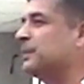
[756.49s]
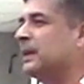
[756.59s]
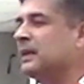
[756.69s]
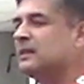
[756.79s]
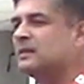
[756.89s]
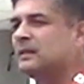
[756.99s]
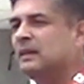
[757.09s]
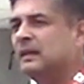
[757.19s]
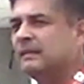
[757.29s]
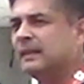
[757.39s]
means
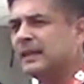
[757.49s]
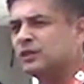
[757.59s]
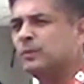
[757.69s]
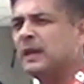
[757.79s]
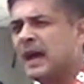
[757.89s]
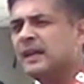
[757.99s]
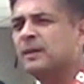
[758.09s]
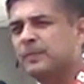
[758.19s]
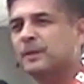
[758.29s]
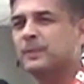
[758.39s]
there has to be a
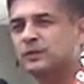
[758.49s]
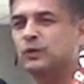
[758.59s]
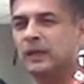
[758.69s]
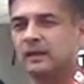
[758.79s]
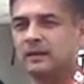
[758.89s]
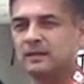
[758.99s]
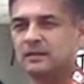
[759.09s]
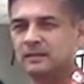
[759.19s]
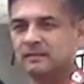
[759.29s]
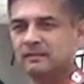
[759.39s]
higher purpose to take a
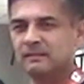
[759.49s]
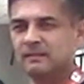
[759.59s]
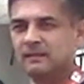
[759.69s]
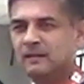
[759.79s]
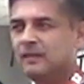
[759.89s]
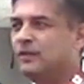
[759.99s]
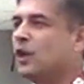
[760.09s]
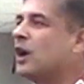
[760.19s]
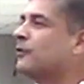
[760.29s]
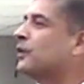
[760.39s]
risk,
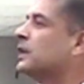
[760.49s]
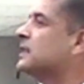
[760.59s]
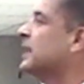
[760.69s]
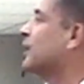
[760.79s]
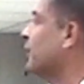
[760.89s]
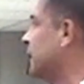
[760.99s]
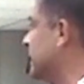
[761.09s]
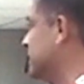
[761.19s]
not for the sake of it.